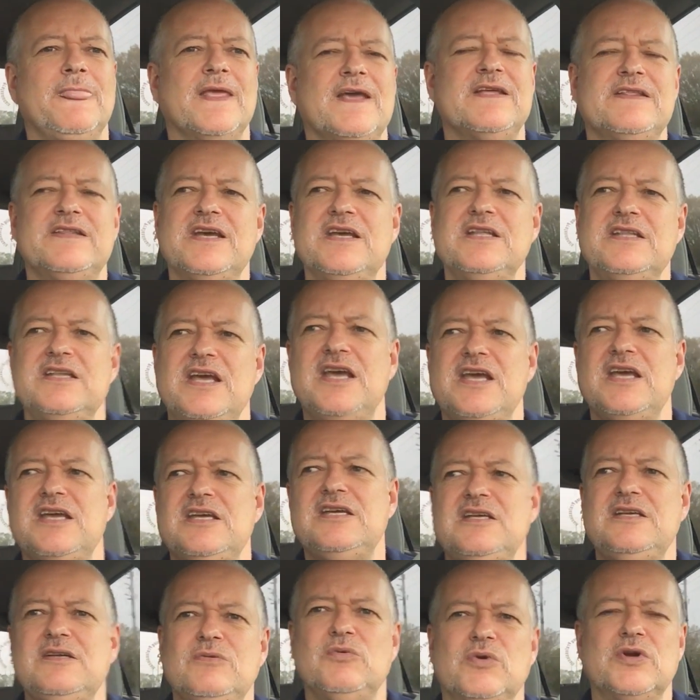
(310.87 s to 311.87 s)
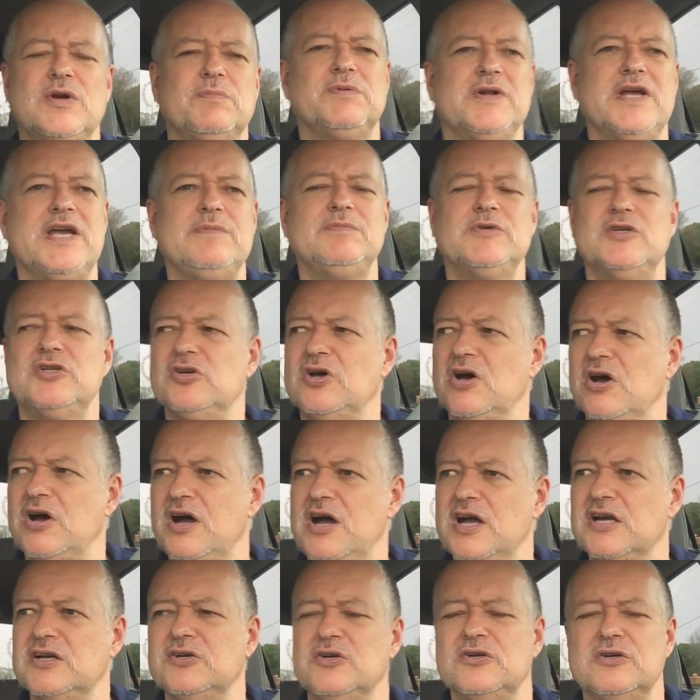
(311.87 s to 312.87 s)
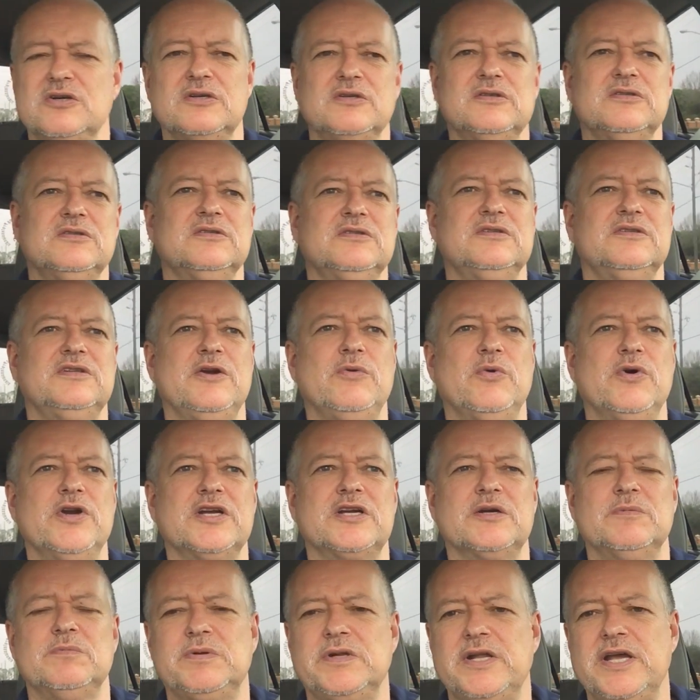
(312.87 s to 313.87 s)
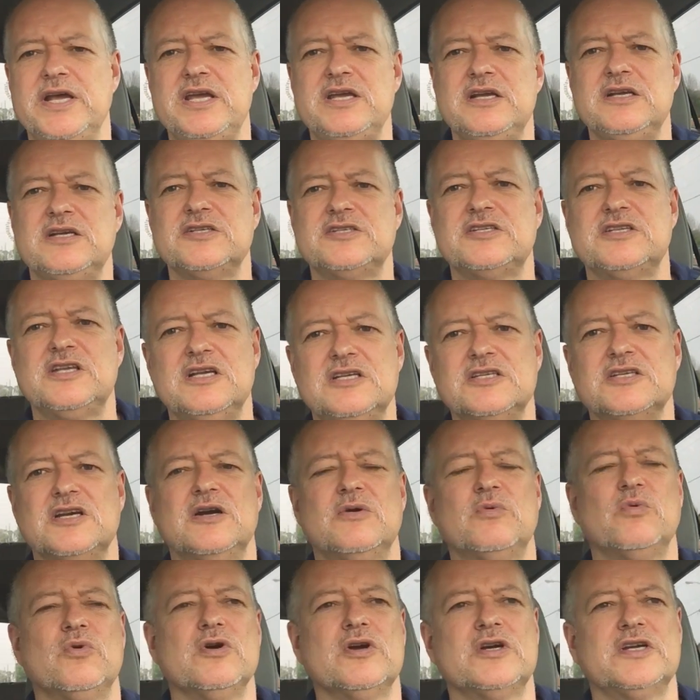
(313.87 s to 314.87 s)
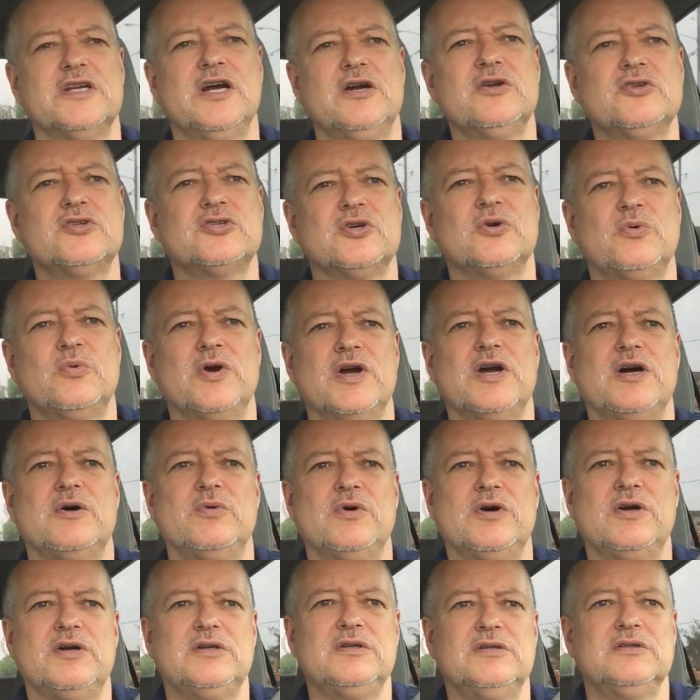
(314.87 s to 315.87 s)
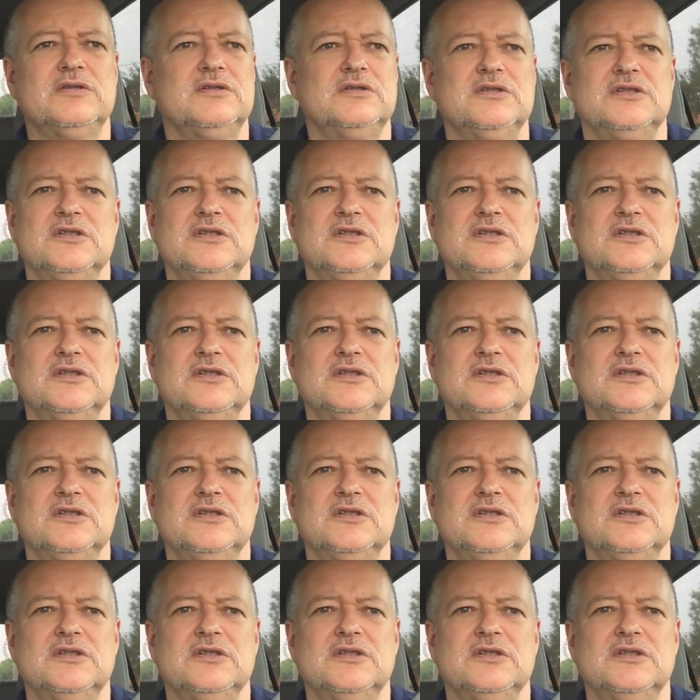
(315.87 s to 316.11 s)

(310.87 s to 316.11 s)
And then they want to blame the dog, or they want to complain because things aren't working out so well. Well,